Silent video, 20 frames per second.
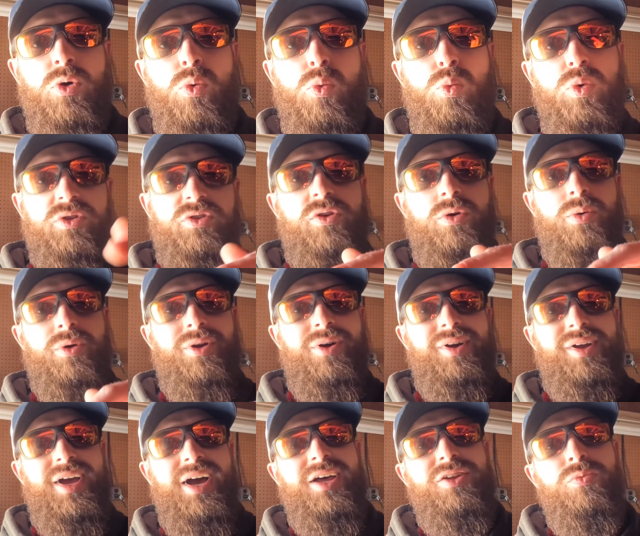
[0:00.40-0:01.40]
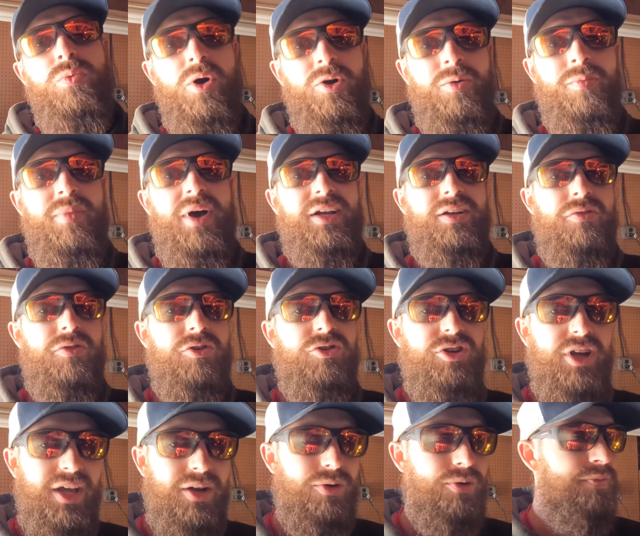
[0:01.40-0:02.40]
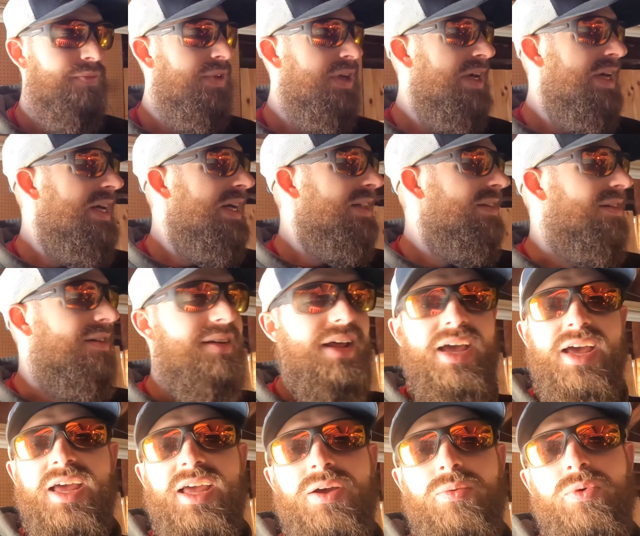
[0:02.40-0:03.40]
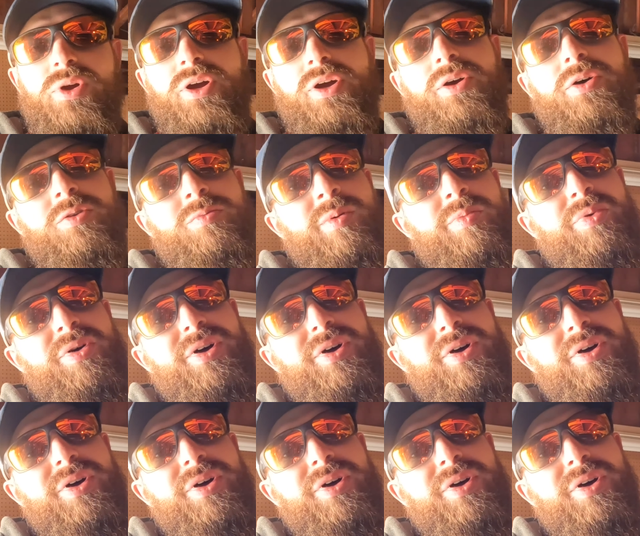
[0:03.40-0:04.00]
What's going on, guys? Welcome back to the channel. Today we are going to be